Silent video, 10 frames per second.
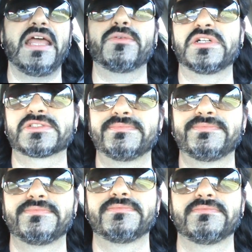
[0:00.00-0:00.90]
And it was.
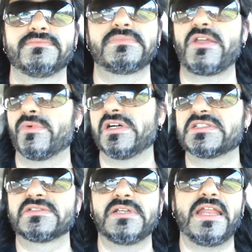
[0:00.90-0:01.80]
It
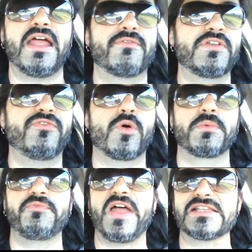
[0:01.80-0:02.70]
was. In every
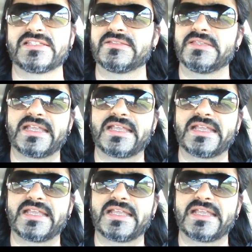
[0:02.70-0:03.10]
form and facet.